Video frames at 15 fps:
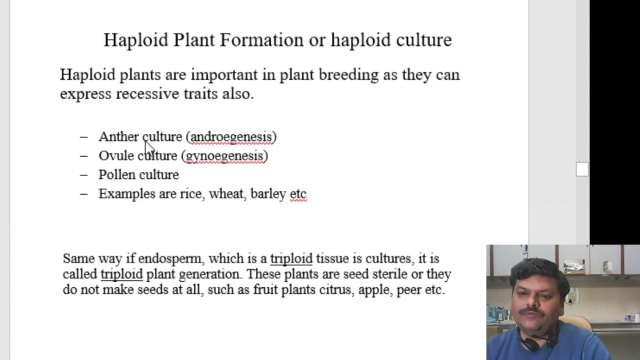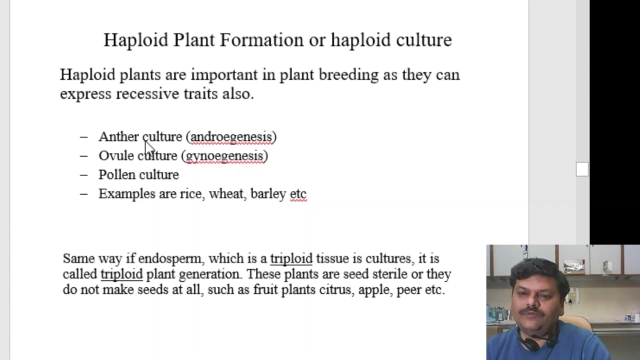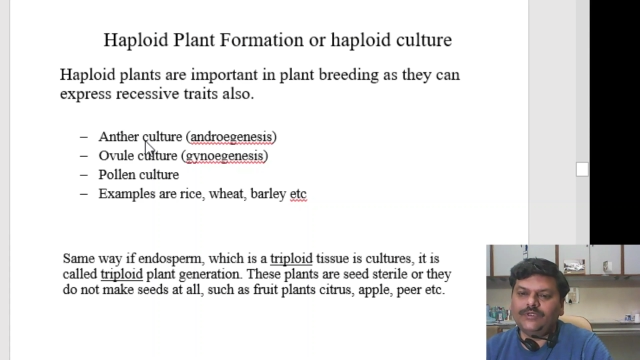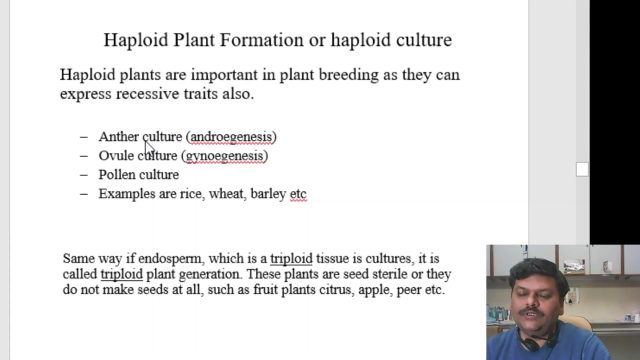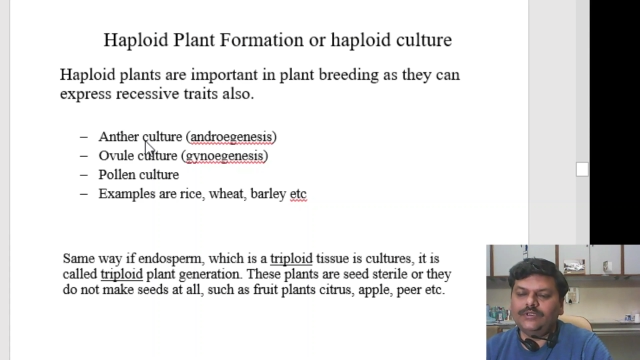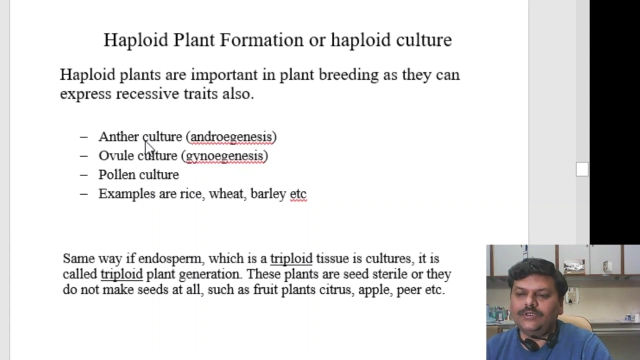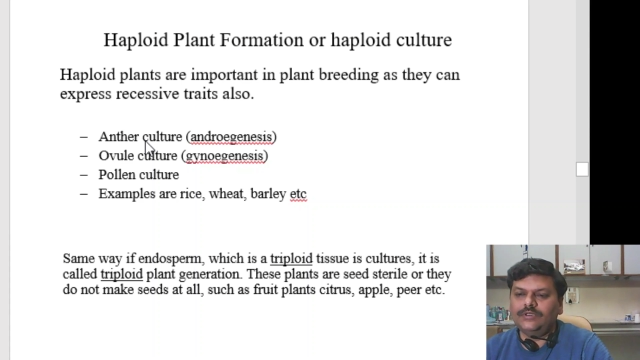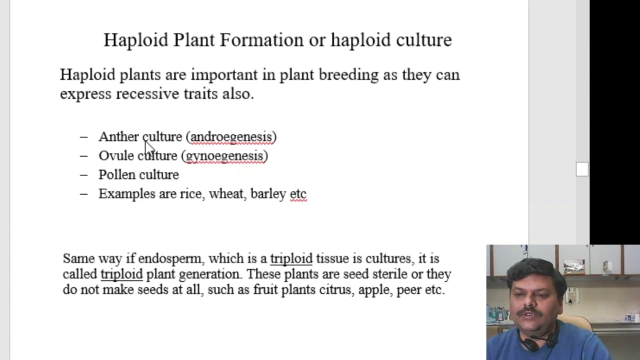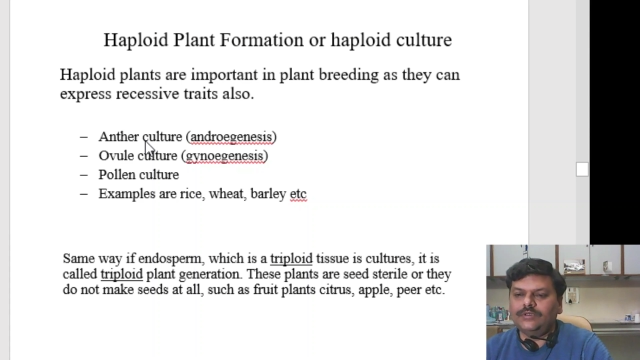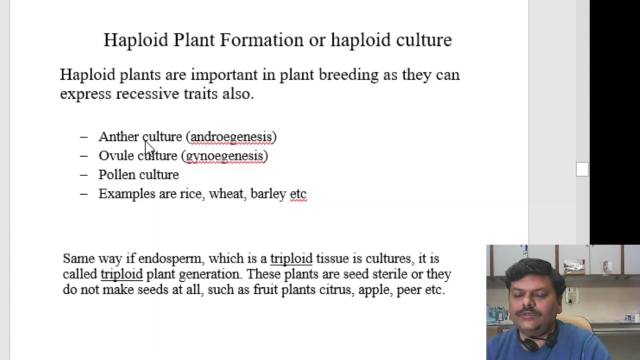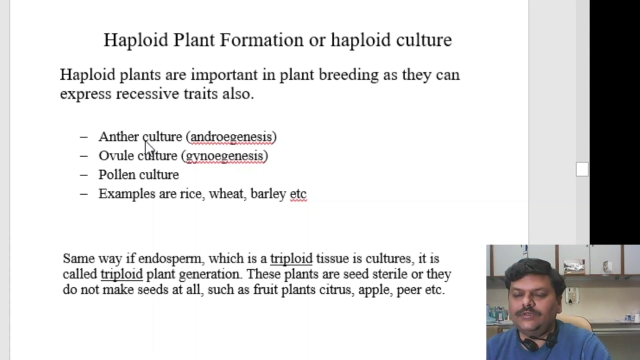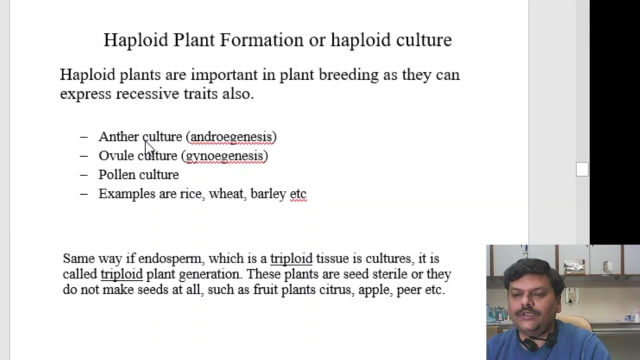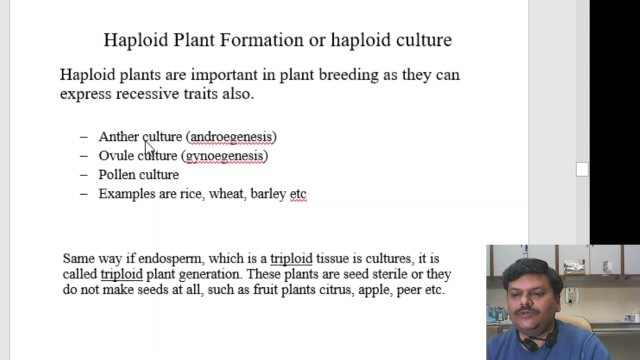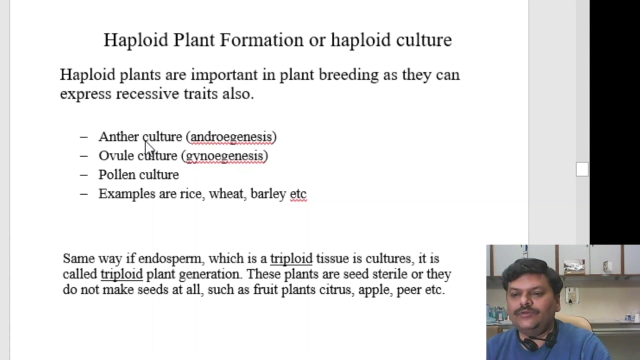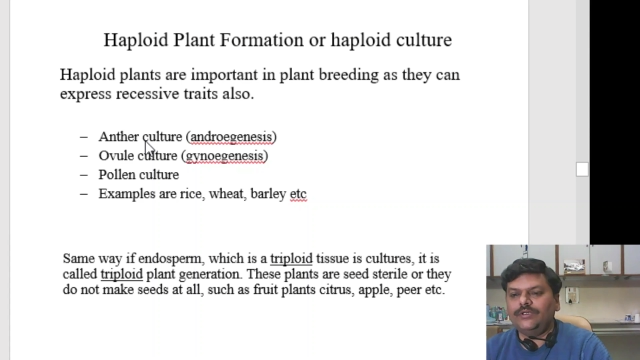when
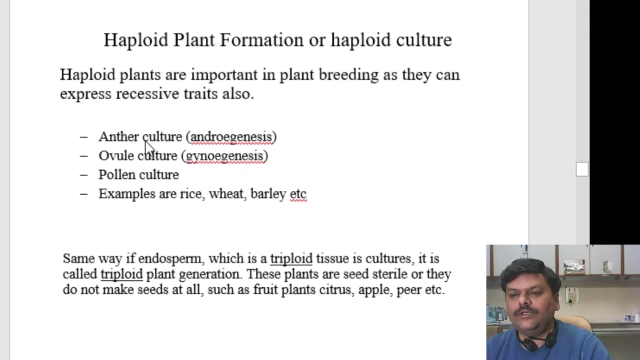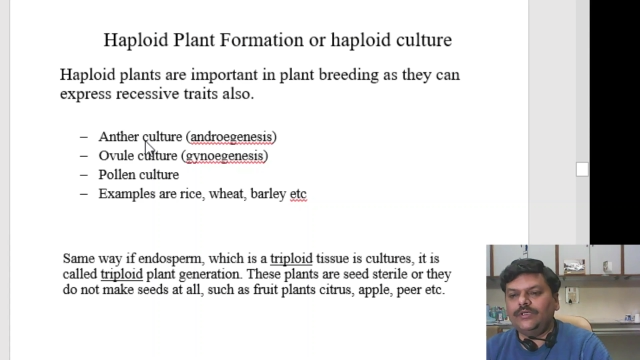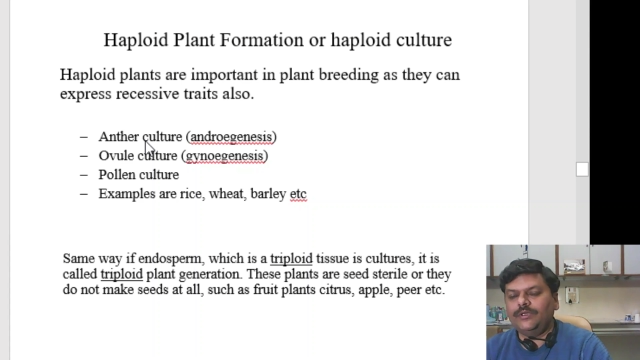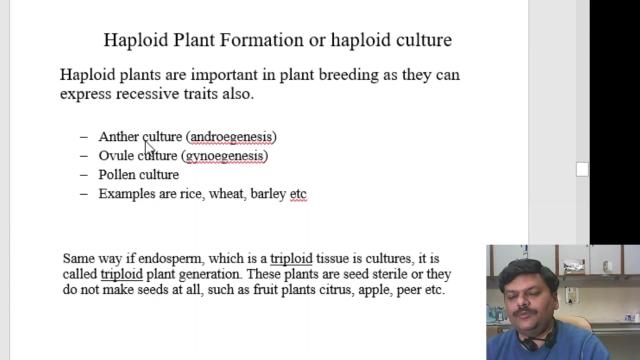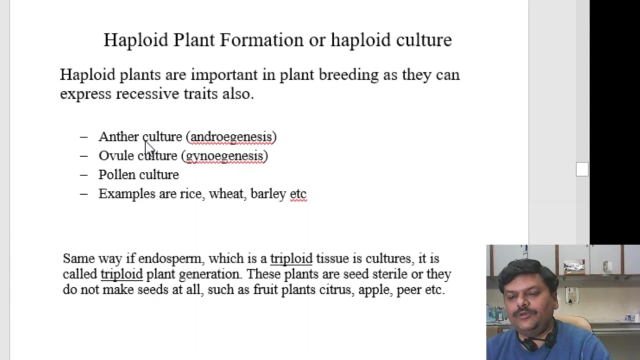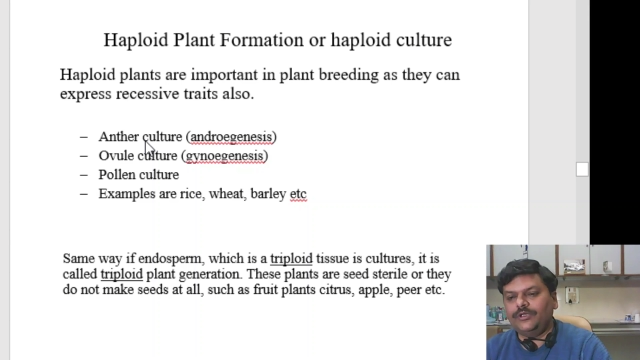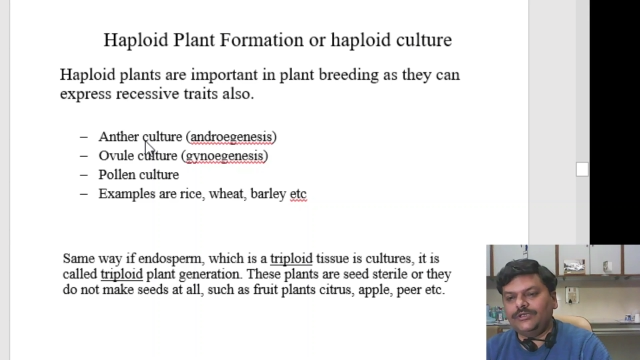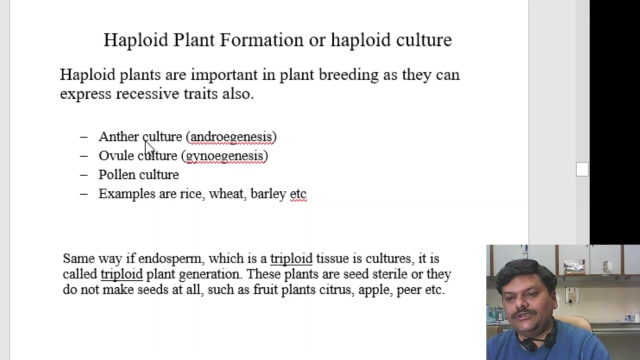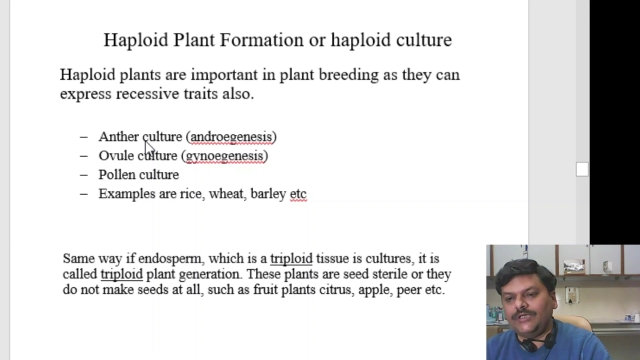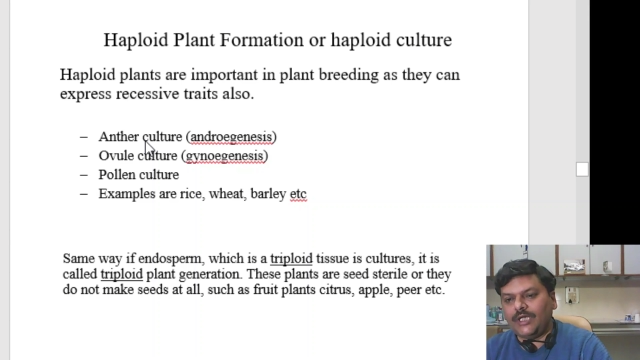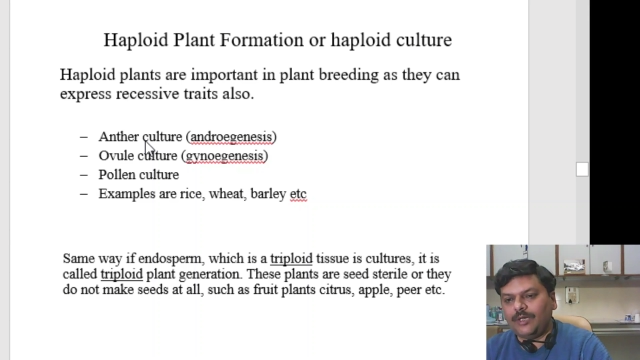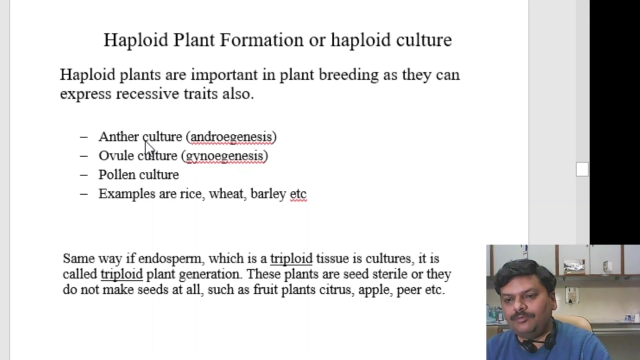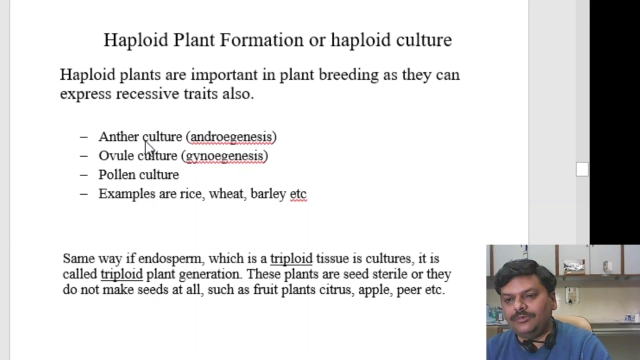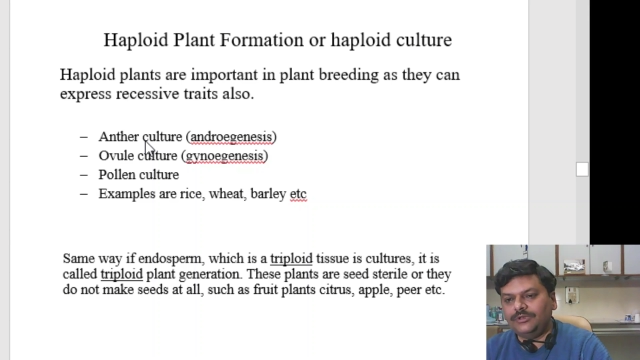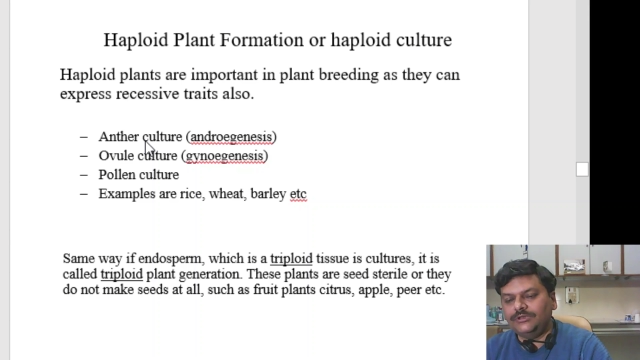sexual reproduction
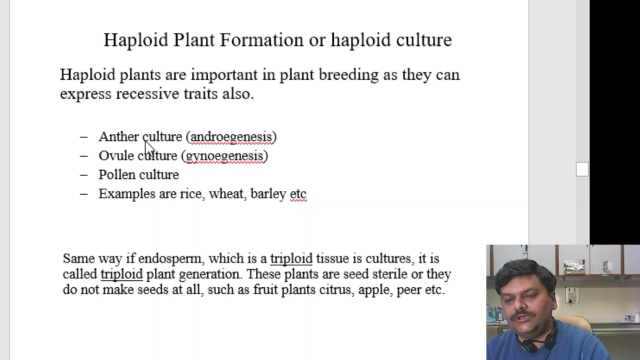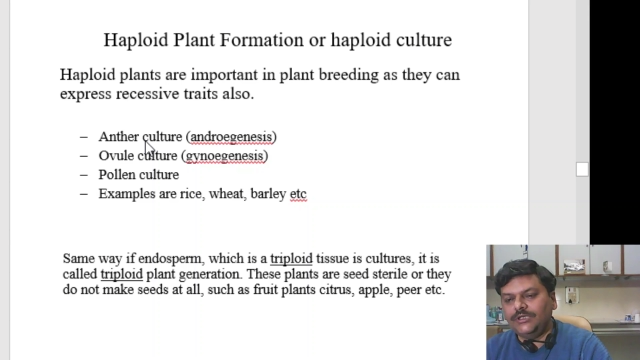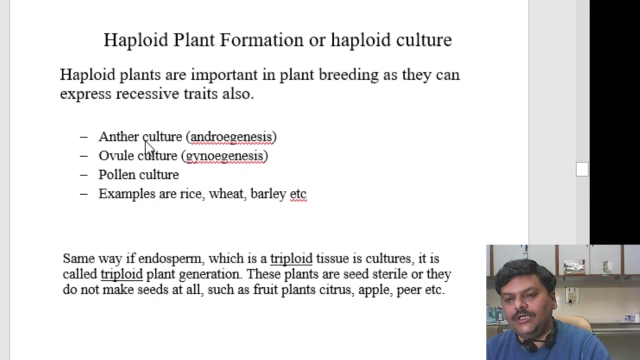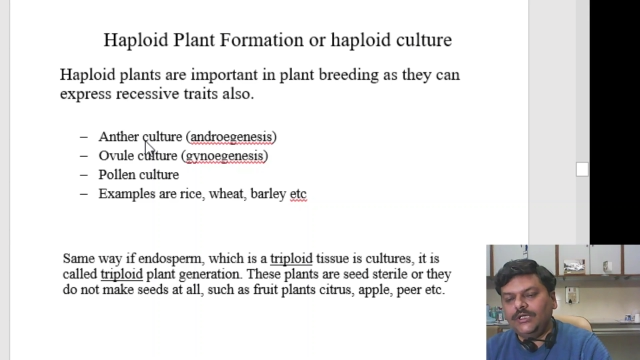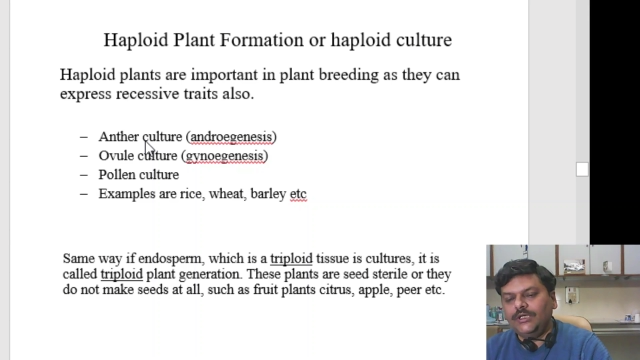happens,